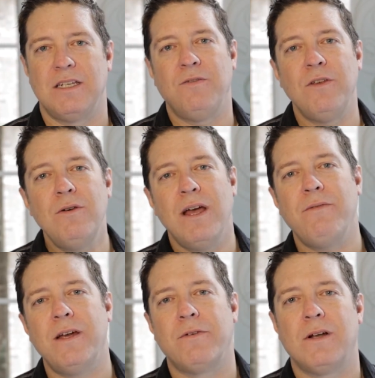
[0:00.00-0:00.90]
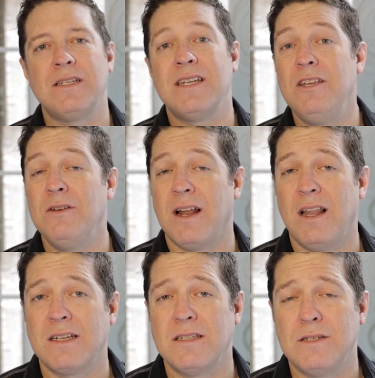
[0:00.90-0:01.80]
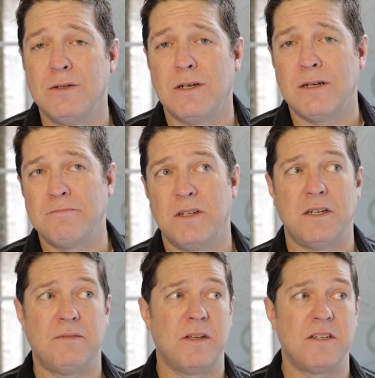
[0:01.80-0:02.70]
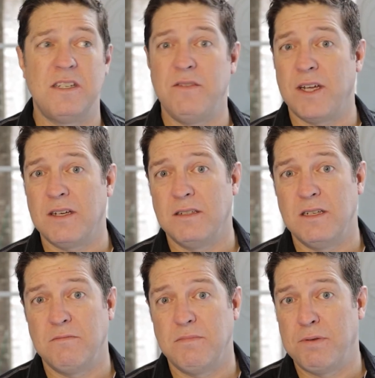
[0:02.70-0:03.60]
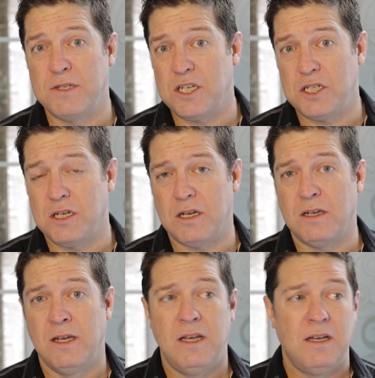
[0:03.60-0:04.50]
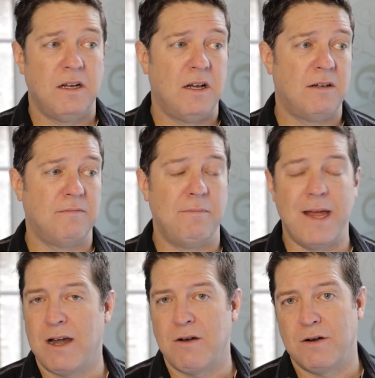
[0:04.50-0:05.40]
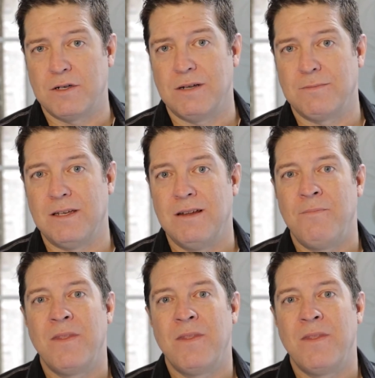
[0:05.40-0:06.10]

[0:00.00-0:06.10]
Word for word: If you have ever, let's say, you got elected to a, a, a civic position, a, a mayor or something.